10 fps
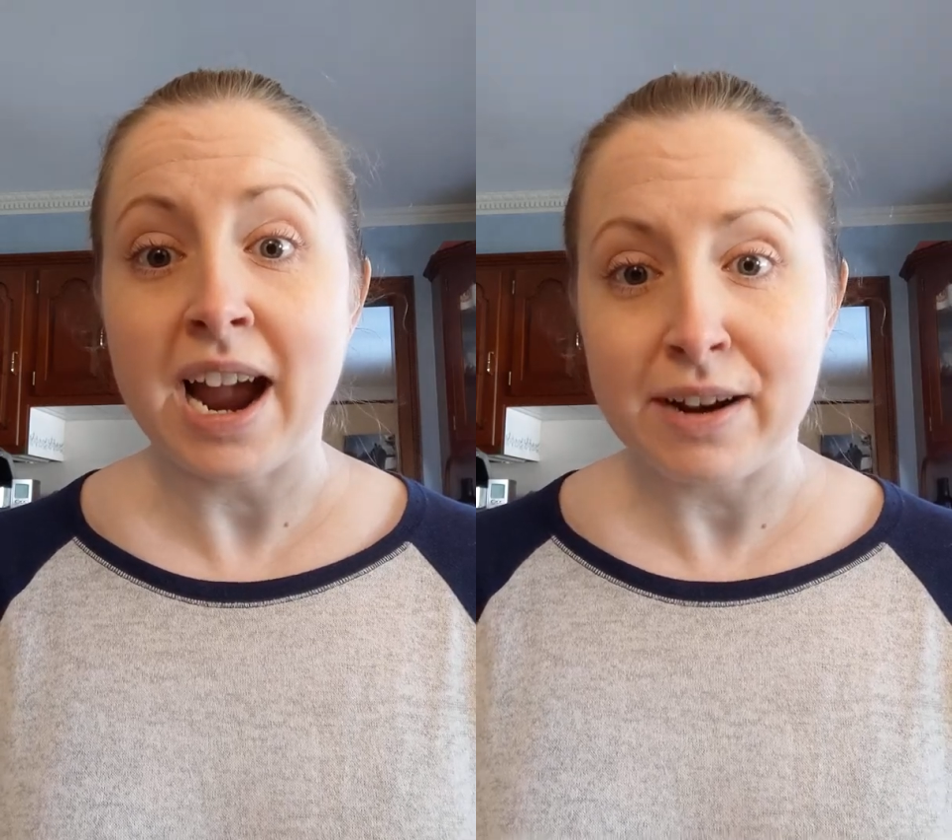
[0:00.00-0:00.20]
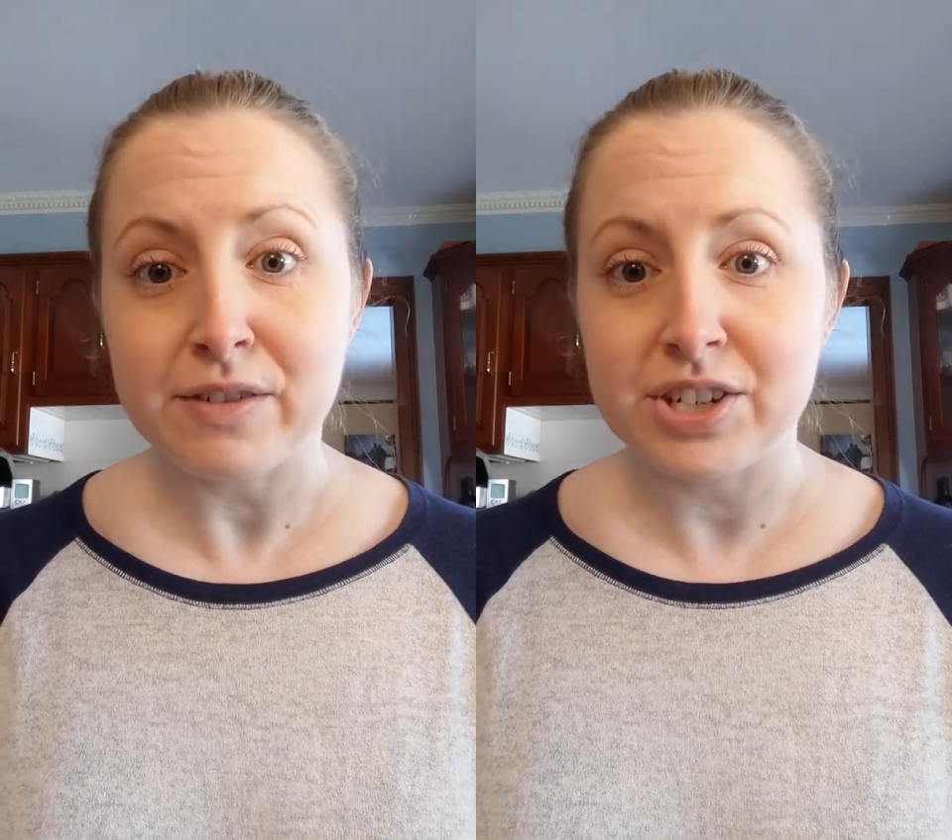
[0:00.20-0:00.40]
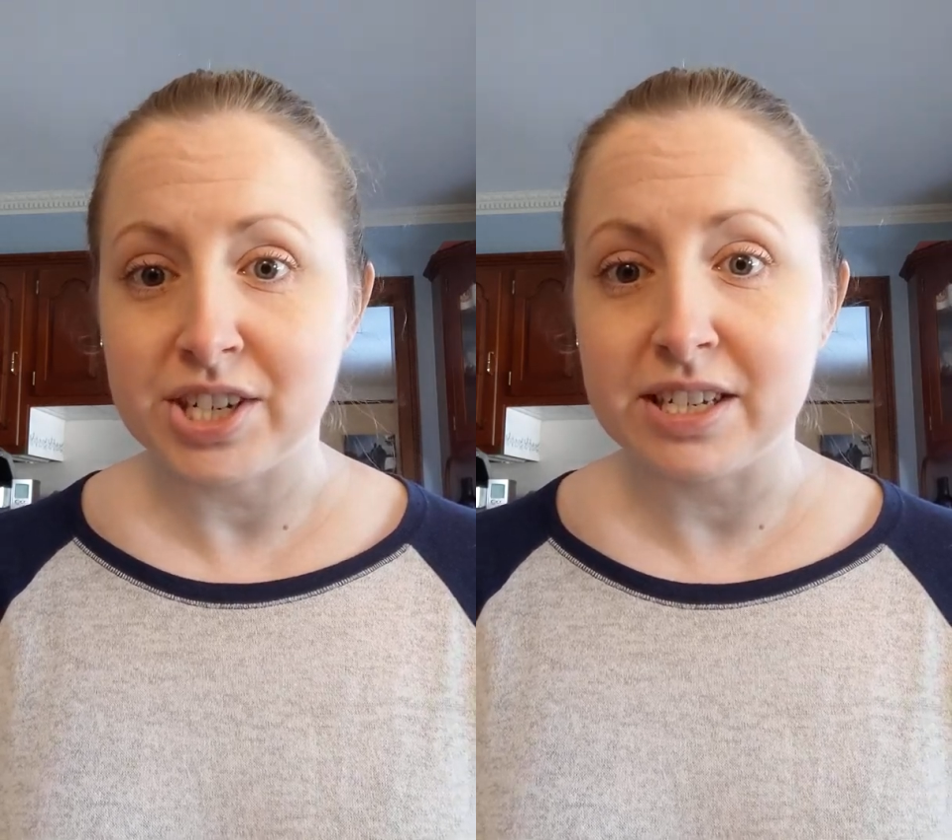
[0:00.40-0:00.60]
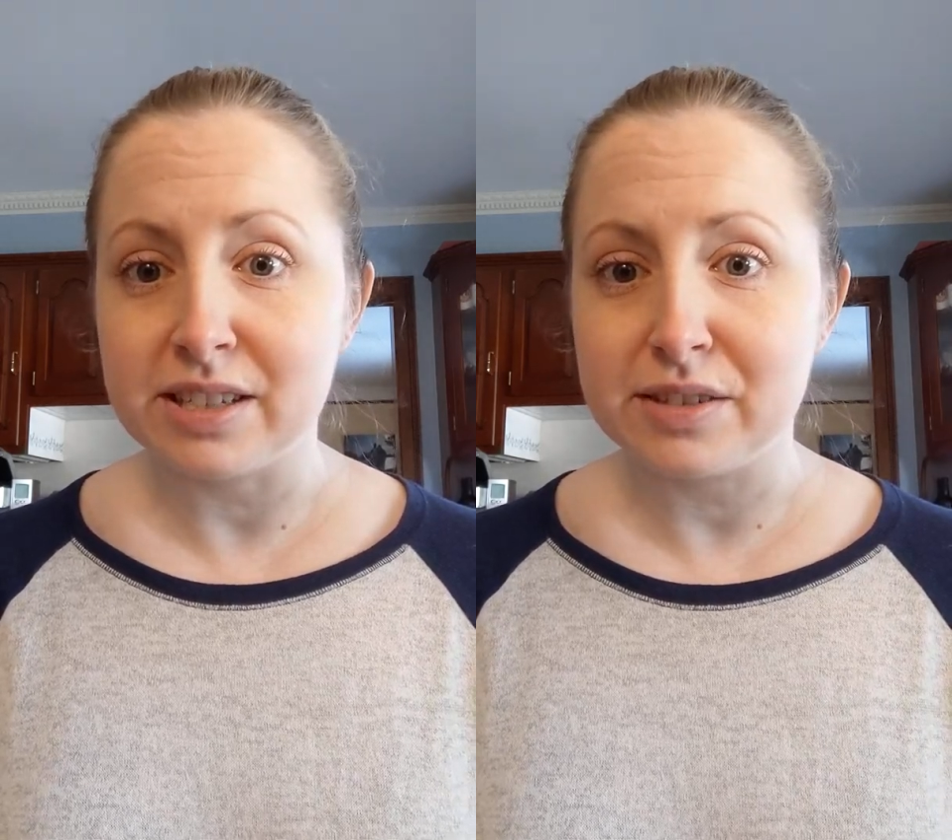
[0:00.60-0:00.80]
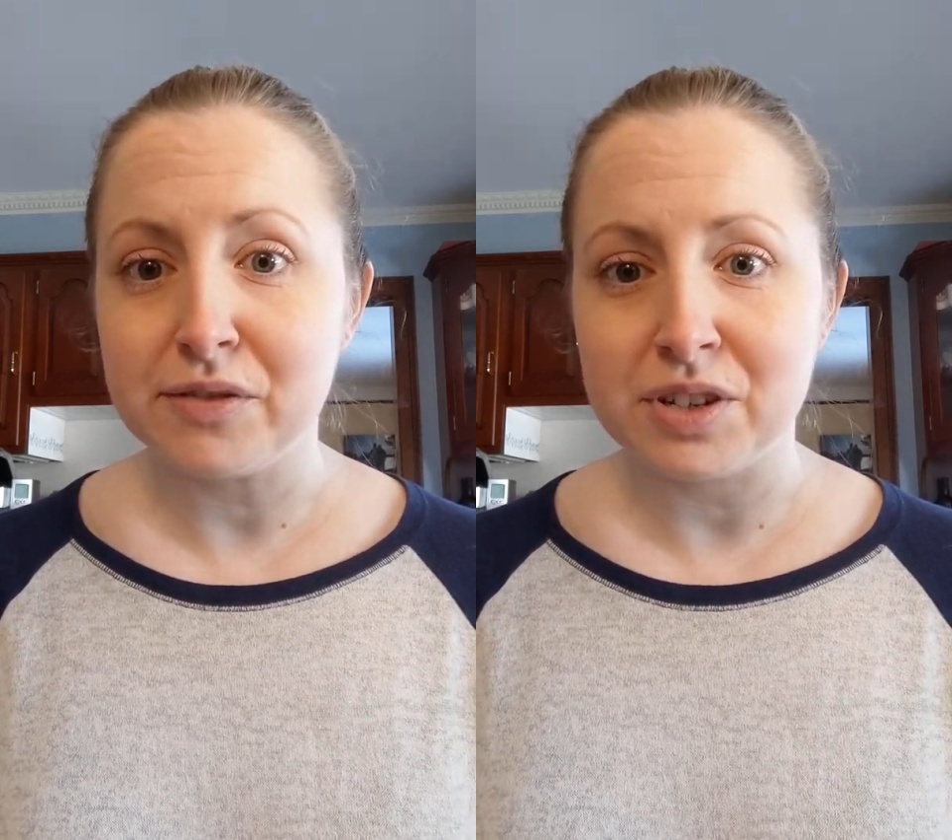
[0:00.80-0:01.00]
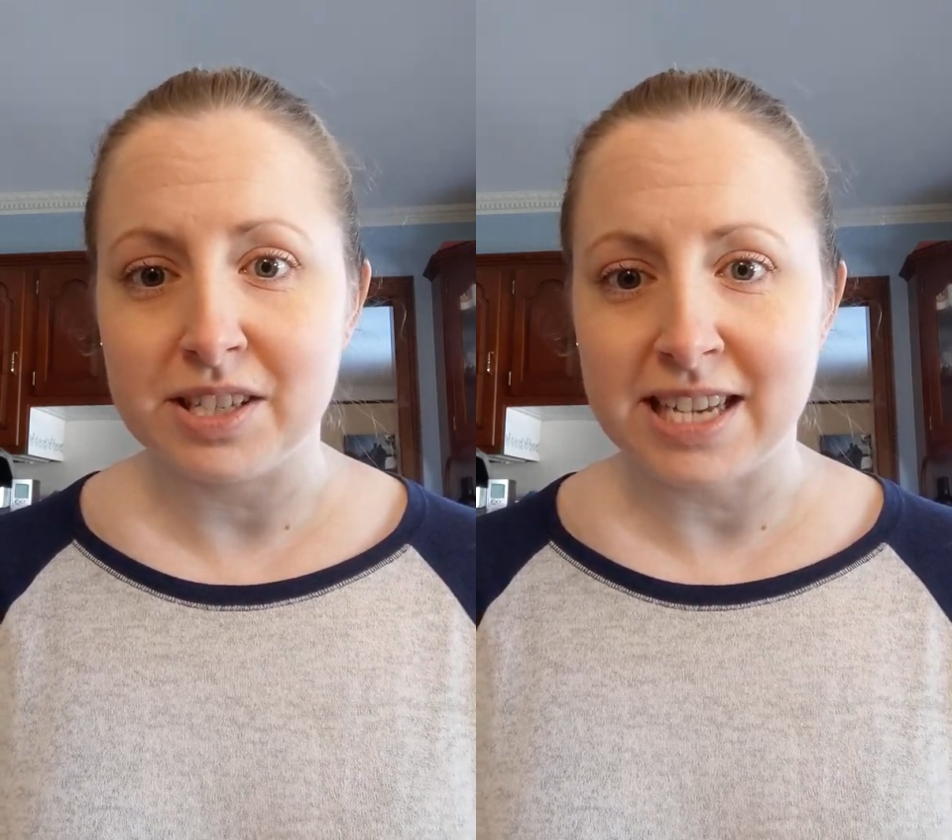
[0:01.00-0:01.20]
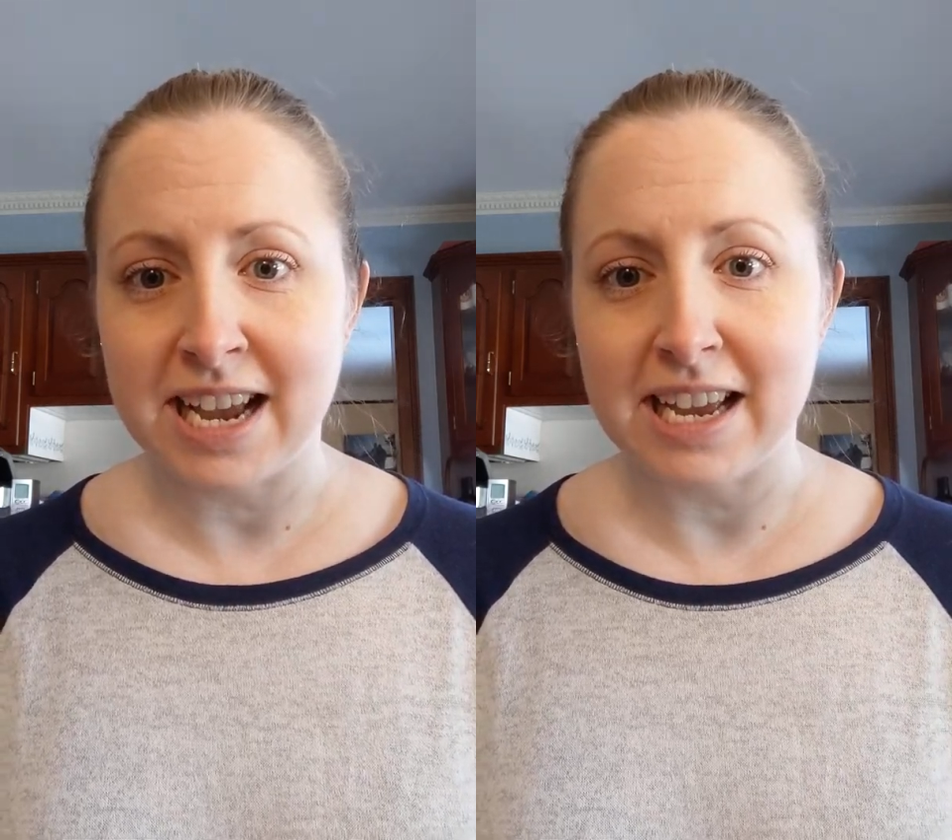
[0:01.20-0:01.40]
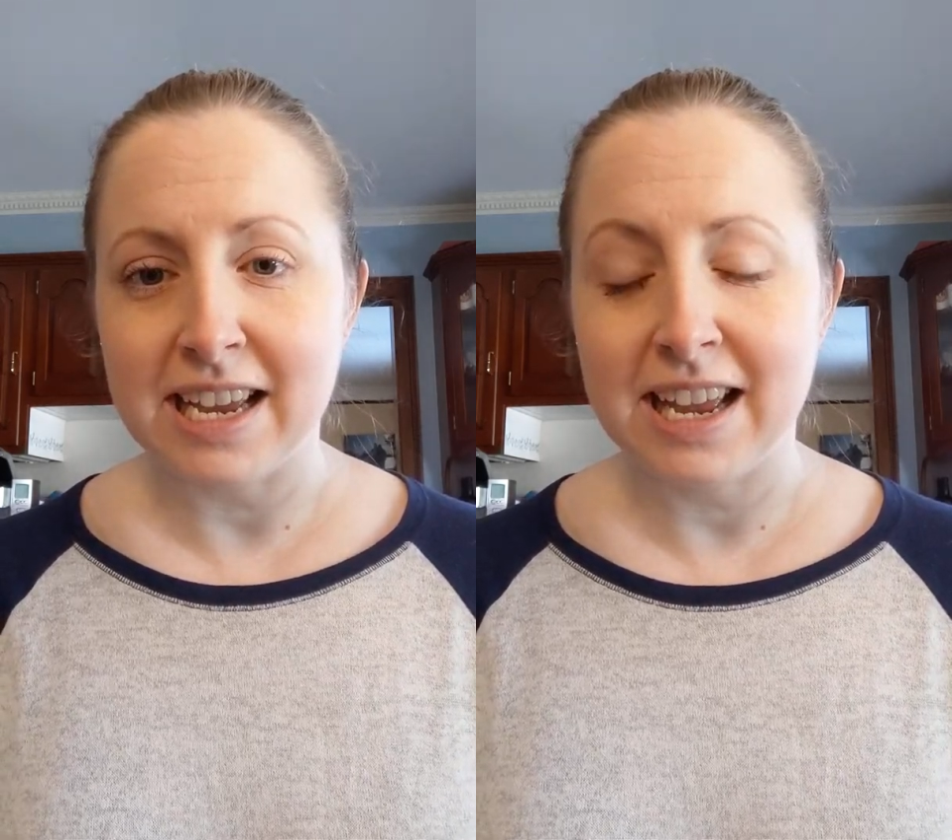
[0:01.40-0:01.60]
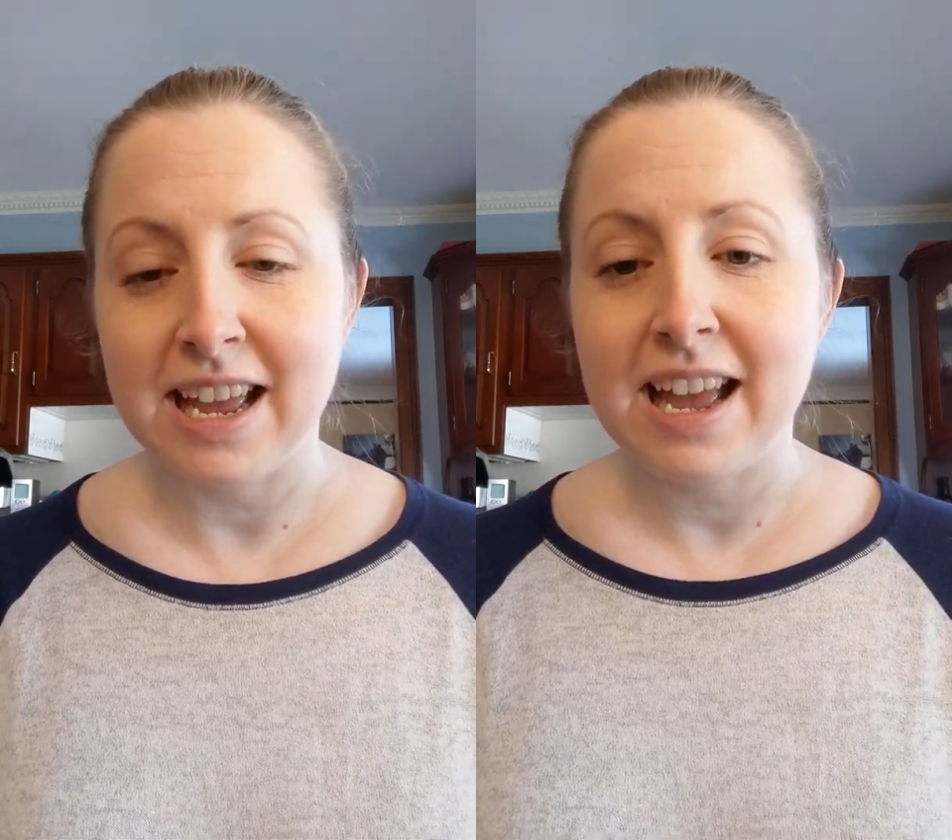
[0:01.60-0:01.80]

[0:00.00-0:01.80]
average is for the day